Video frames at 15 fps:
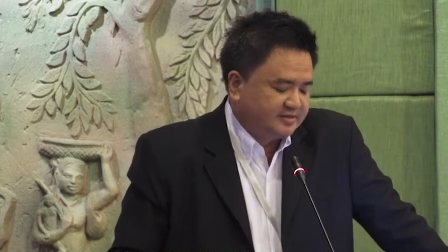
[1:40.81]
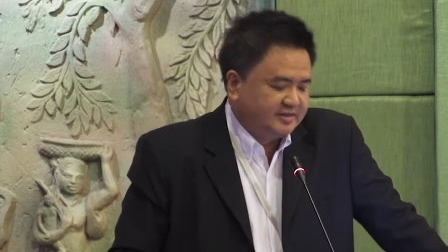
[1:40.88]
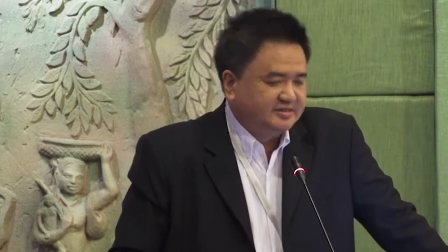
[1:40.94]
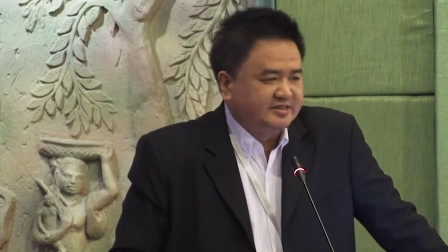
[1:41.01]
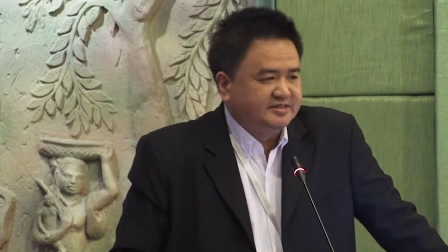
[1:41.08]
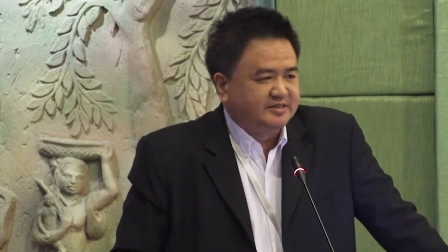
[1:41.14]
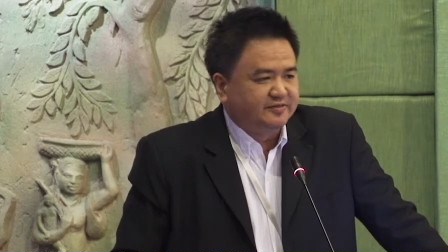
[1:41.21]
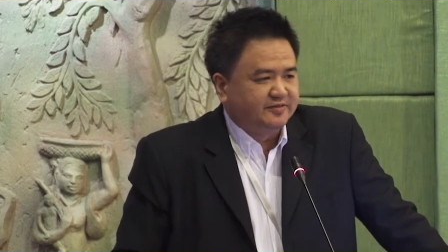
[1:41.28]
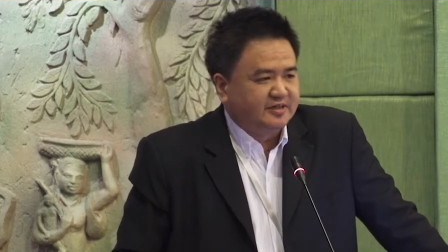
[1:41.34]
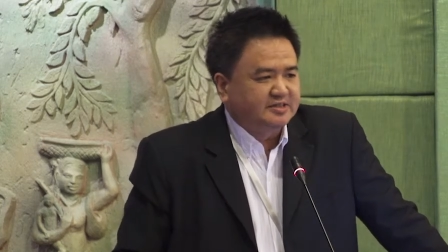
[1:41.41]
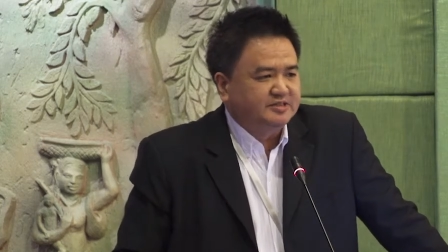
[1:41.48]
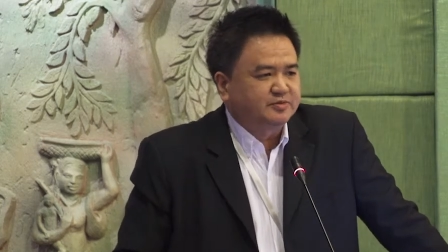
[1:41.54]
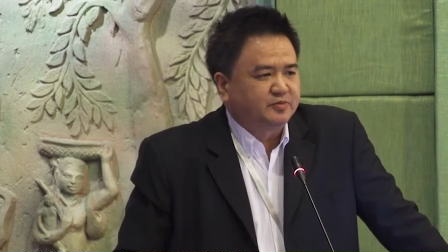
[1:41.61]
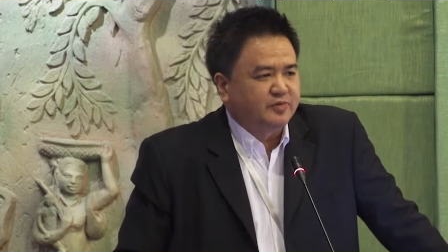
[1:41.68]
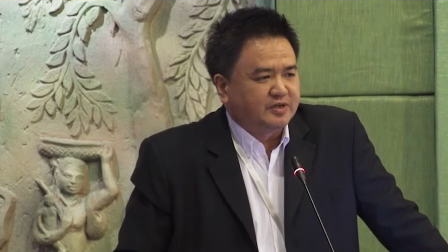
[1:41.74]
This is the
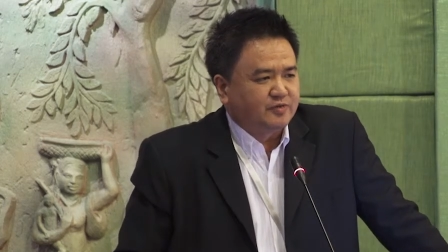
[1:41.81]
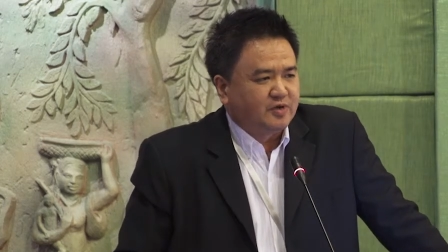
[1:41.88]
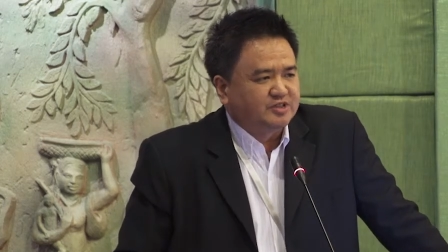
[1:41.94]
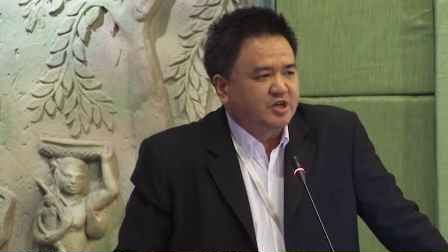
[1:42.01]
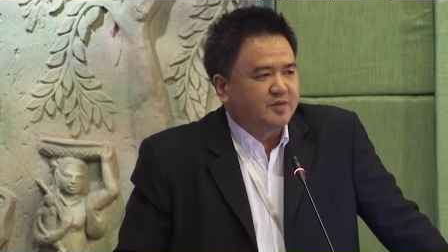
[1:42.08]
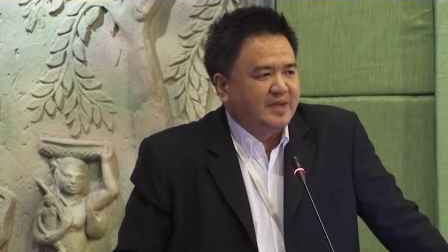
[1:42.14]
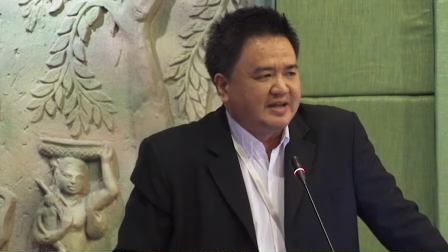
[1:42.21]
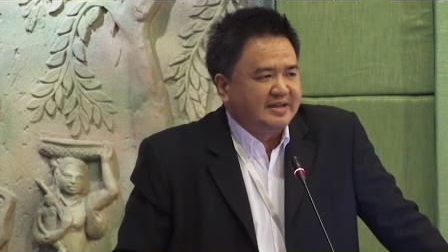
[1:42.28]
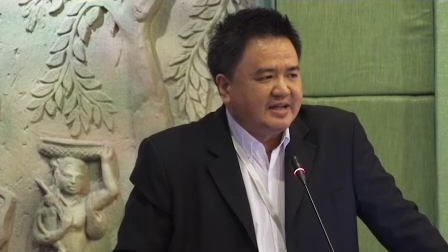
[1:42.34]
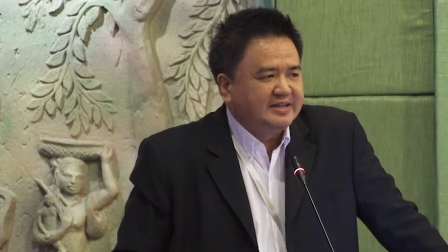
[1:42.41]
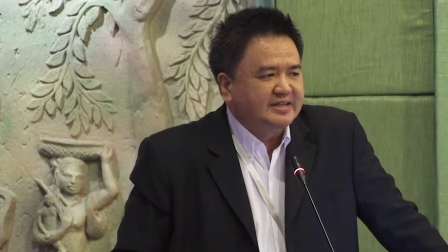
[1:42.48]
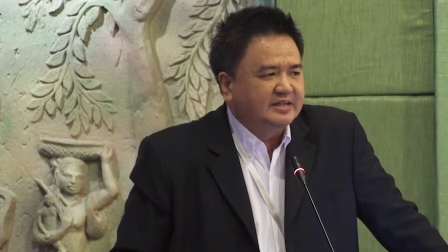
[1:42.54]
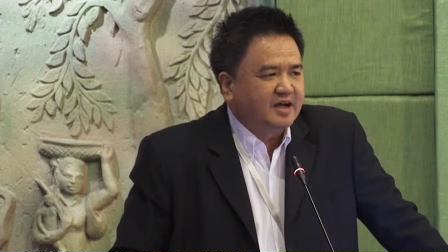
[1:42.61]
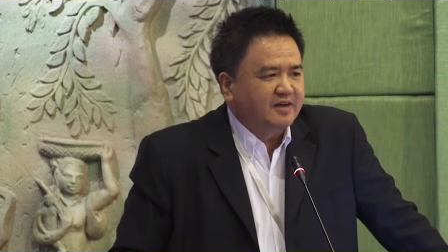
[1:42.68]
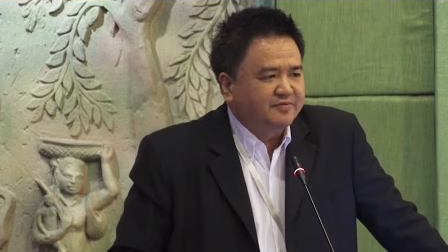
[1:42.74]
first big workshop. And
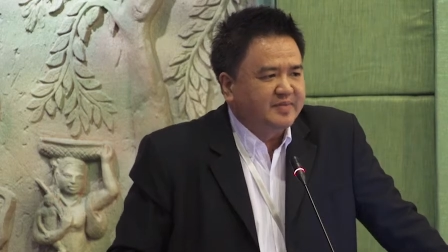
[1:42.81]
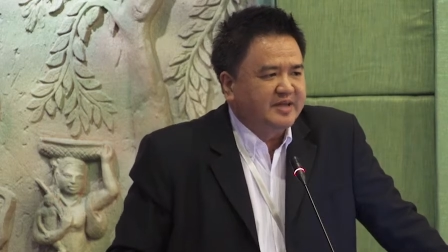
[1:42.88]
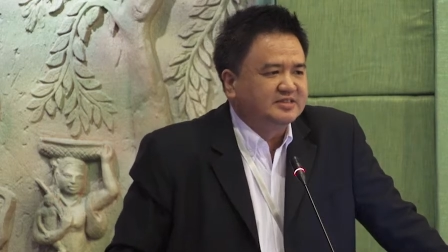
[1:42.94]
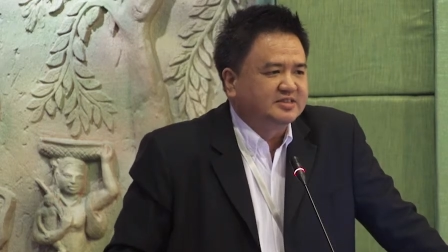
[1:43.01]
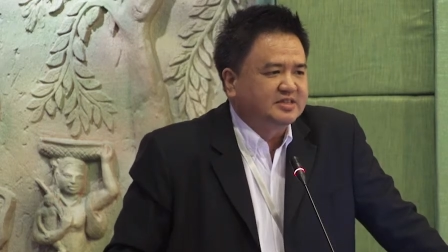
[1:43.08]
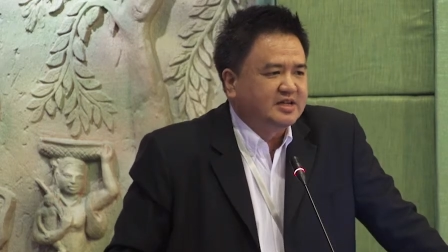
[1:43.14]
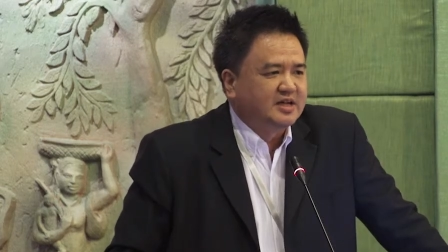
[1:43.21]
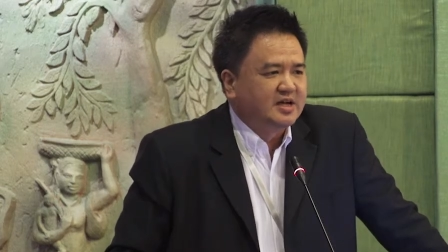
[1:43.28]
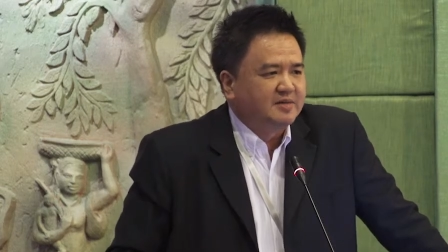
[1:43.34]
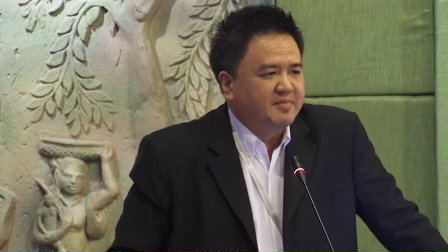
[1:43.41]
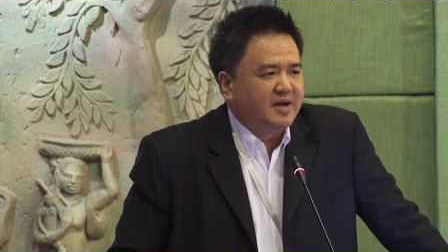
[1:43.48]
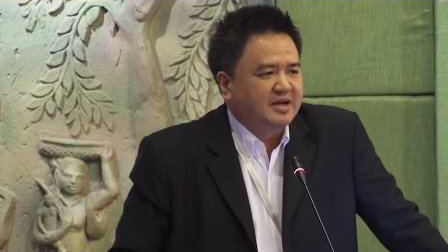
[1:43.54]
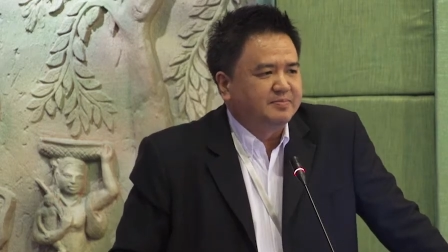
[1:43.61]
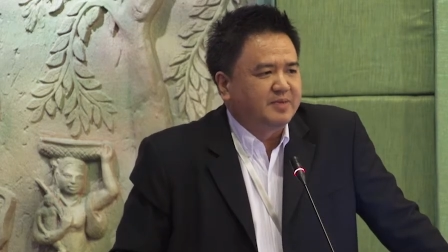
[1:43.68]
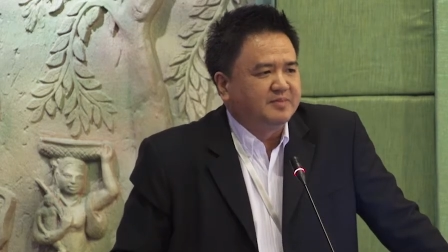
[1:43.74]
then the government,
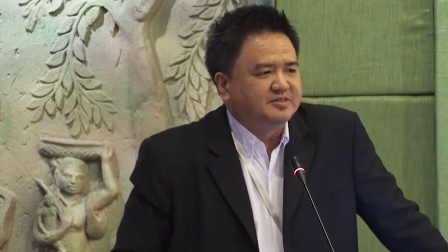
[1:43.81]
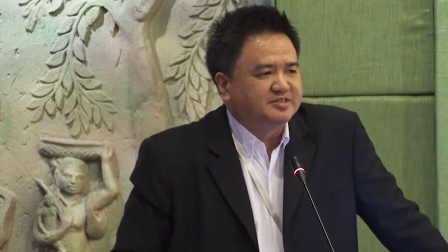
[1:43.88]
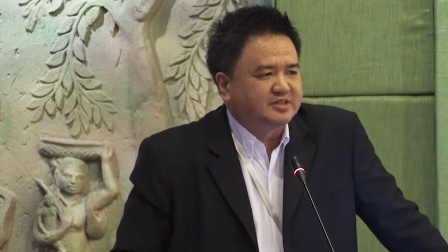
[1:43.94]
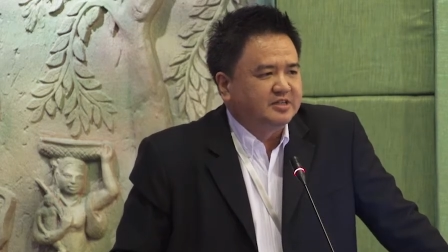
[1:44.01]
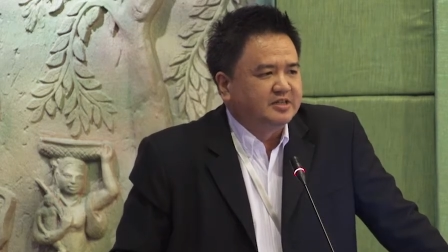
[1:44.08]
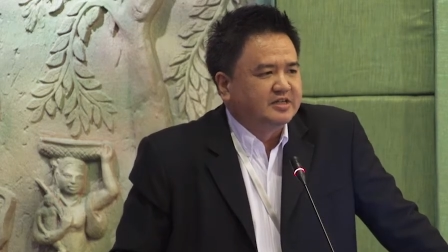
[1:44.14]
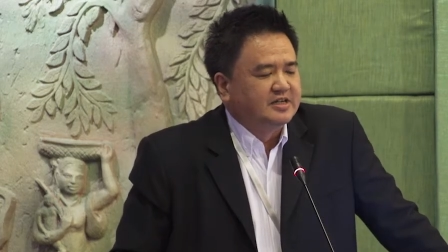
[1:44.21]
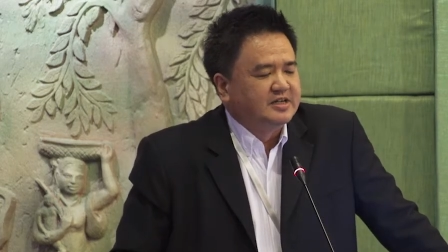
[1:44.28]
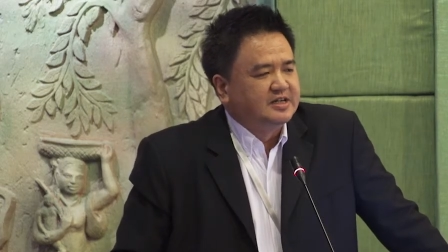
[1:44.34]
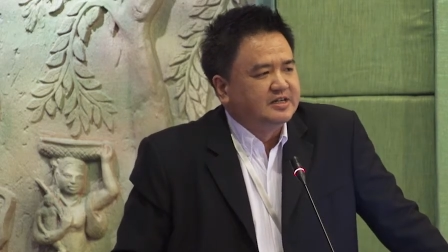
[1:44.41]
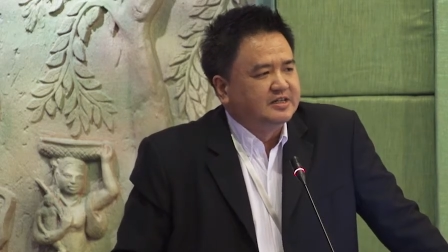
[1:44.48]
by the Prime Minister,